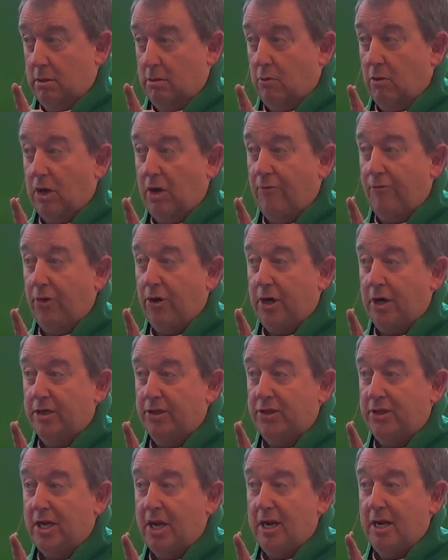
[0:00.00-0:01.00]
Whatever you're going
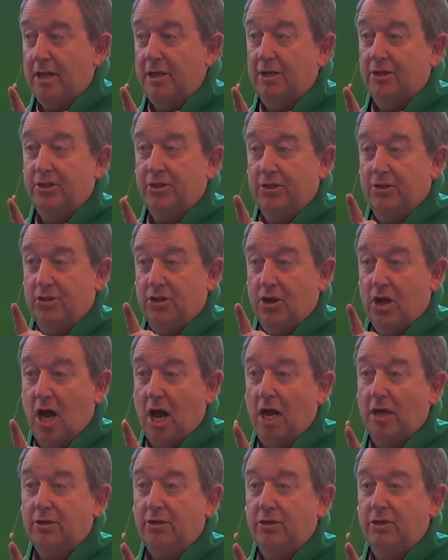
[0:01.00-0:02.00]
to say, this is
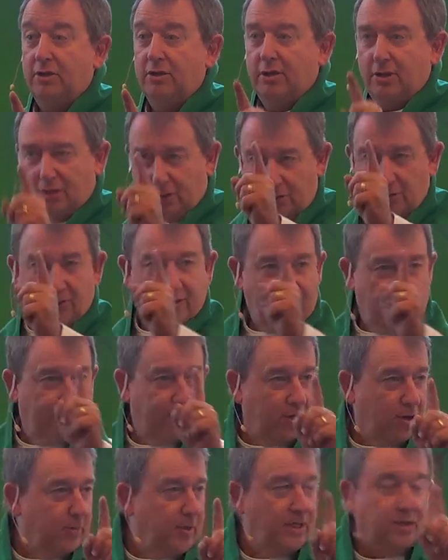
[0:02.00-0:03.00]
not, do you know what that
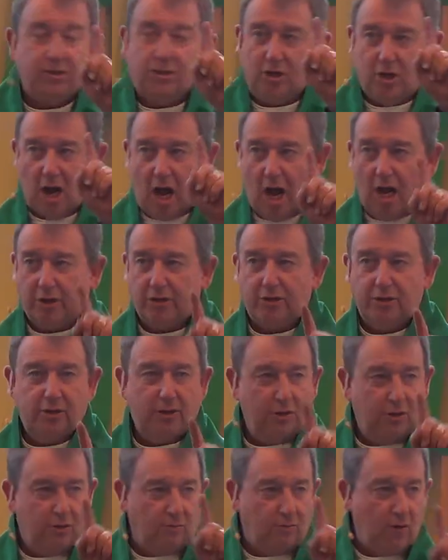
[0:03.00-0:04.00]
figure means?
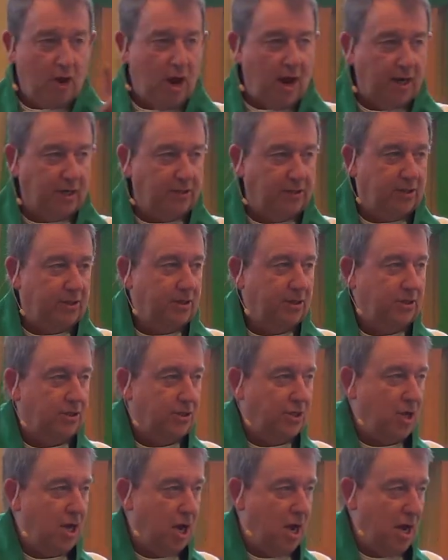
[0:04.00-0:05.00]
Not the right
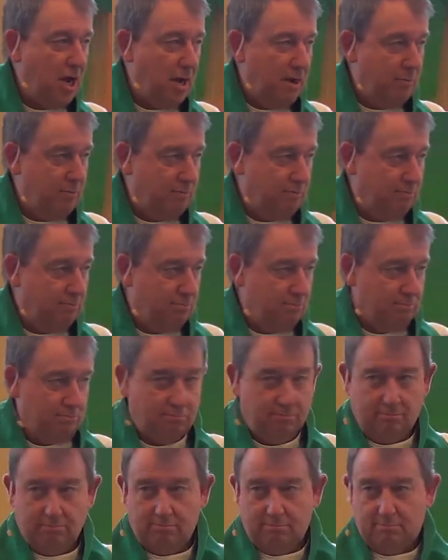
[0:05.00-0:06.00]
time.
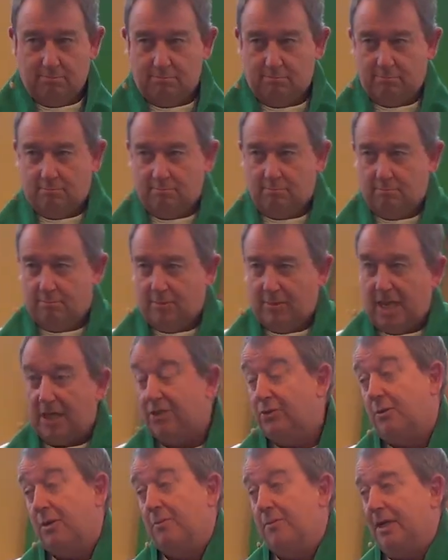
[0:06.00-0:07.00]

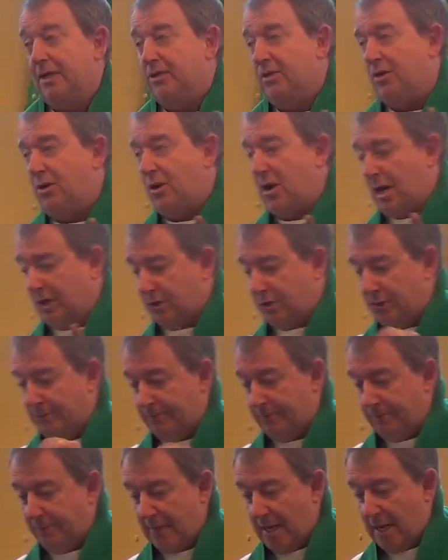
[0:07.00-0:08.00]
That's what it means in our house.
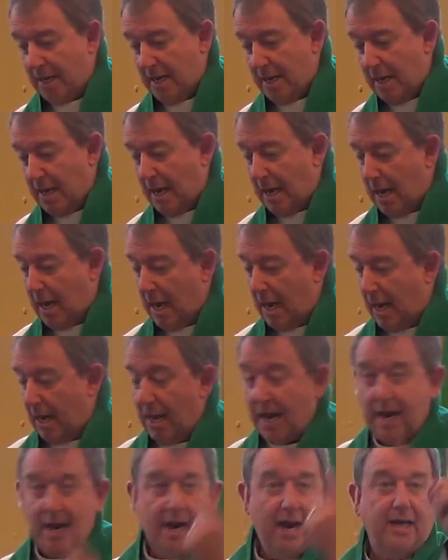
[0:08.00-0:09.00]

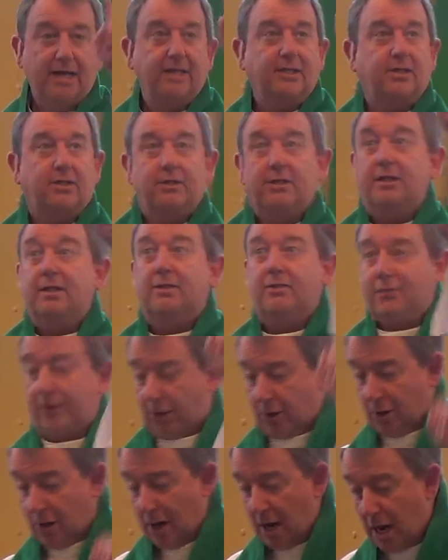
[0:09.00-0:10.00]
And it's this
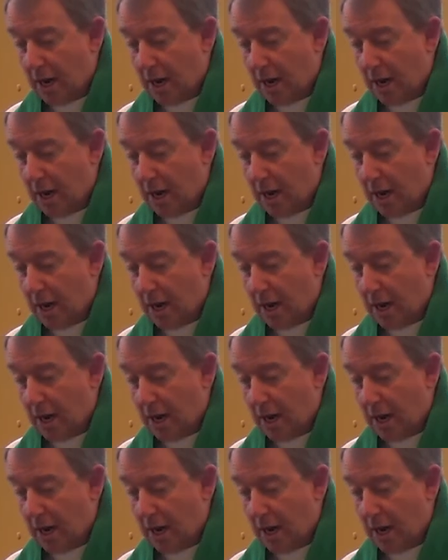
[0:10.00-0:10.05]
figure.